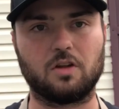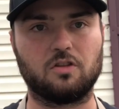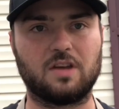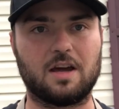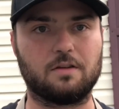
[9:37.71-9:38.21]

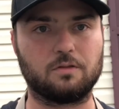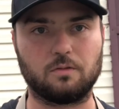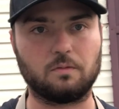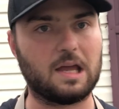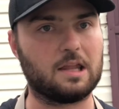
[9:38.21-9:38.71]
just how
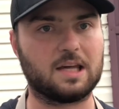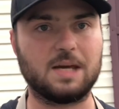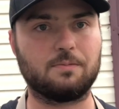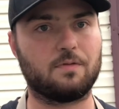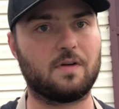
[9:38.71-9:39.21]
to
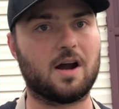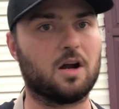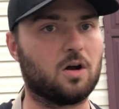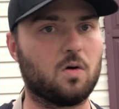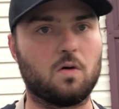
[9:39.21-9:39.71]
keep the fire
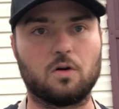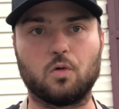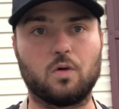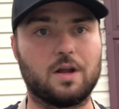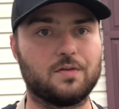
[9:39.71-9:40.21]
going, or
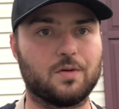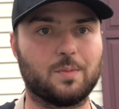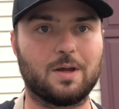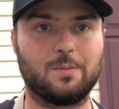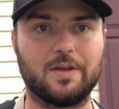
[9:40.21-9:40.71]
whatever it
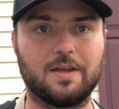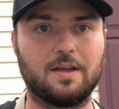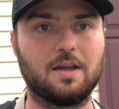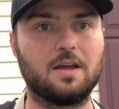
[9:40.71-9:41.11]
may be.